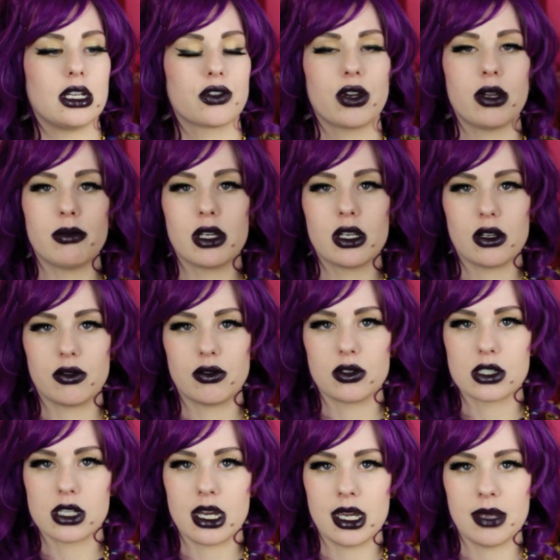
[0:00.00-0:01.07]
treatment of all
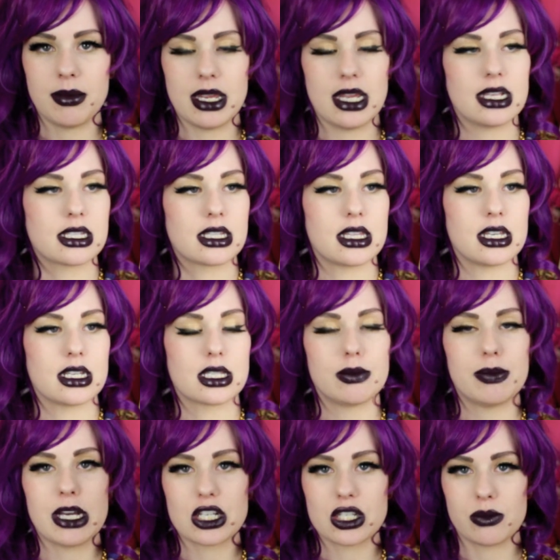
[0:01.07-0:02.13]
time is the
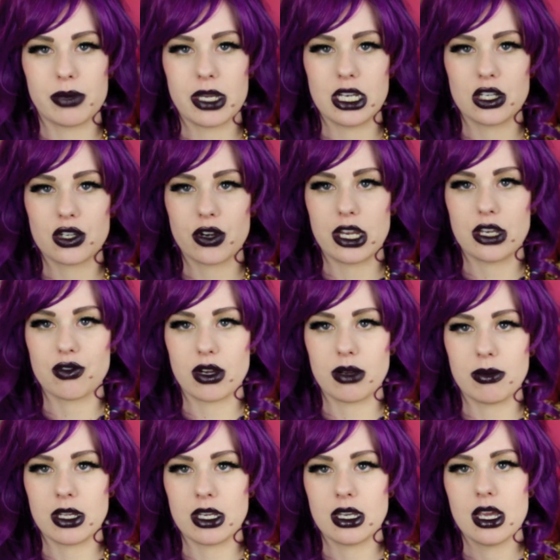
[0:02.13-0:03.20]
Sebastian Penetraitt
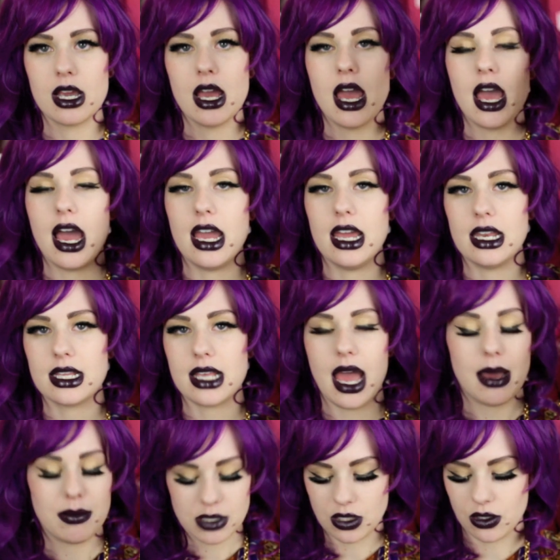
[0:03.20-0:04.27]
treatment. It's
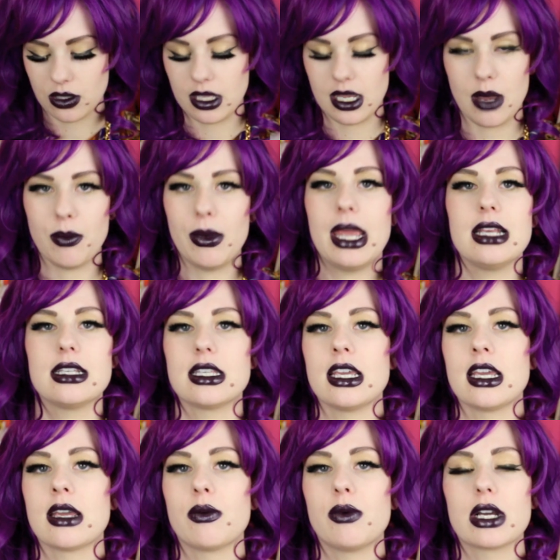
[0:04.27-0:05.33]
absolutely
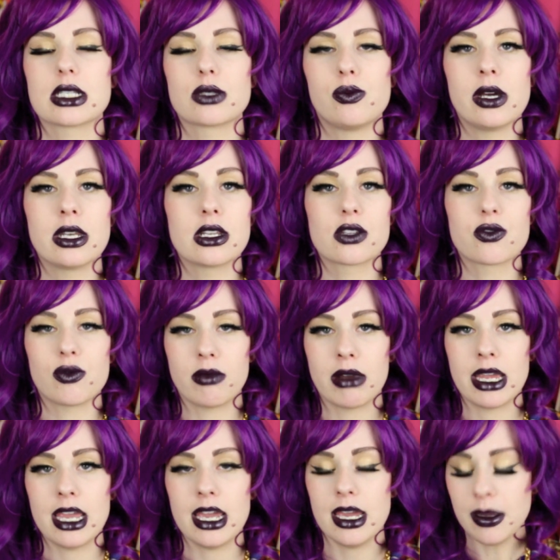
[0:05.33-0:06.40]
amazing. It works wonders for
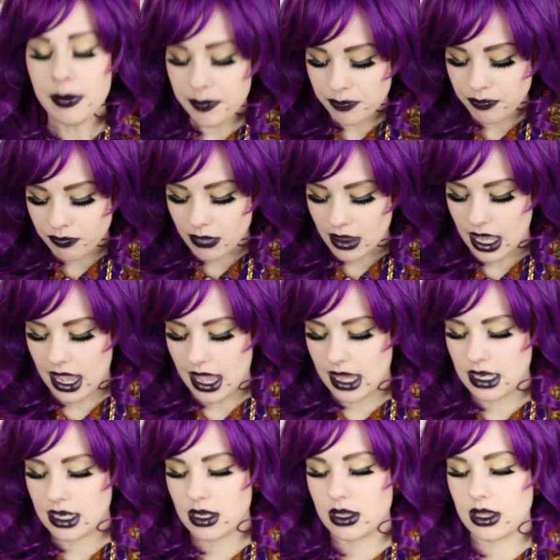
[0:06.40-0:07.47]
my hair.
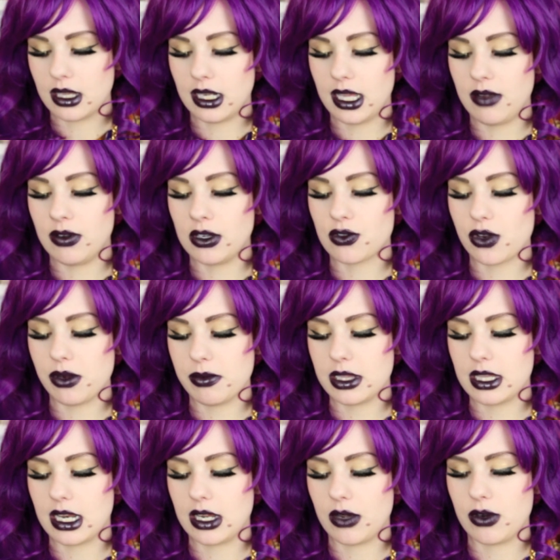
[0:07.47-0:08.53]
And the leave-in
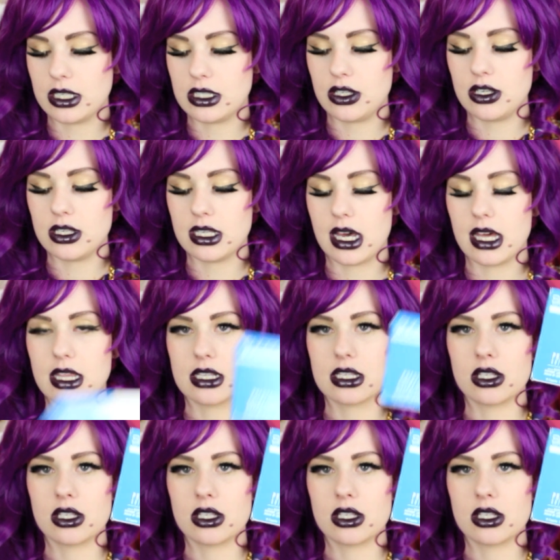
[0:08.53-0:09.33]
treatment that I always use are the